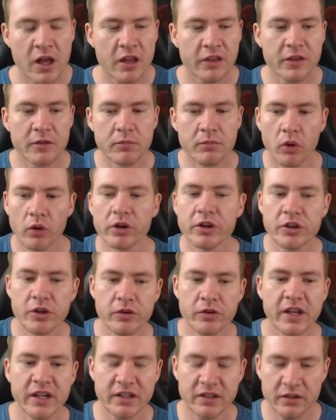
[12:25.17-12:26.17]
The more you
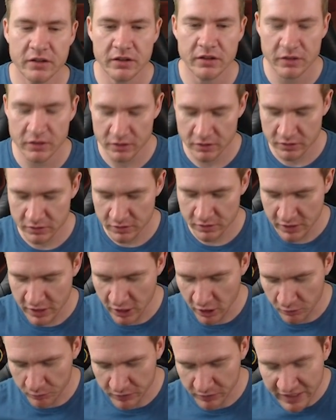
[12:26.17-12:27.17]
can
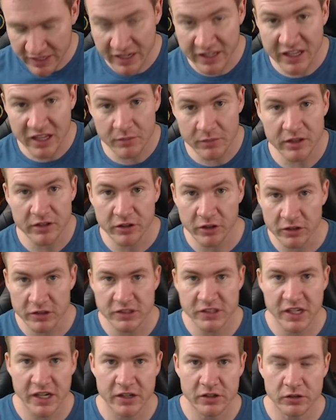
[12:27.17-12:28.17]
help Lady Kimi turn
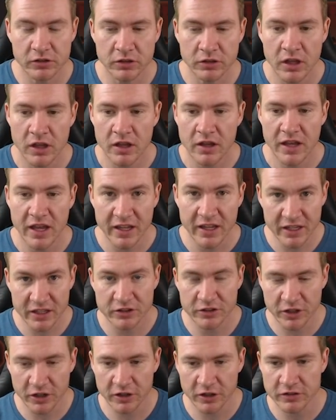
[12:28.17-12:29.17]
cycle and get
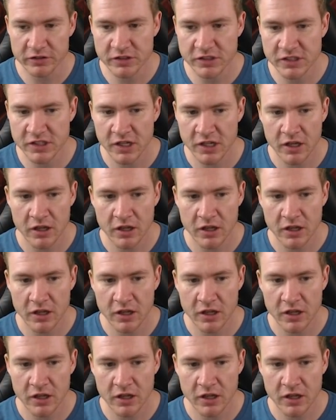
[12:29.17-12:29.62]
turns,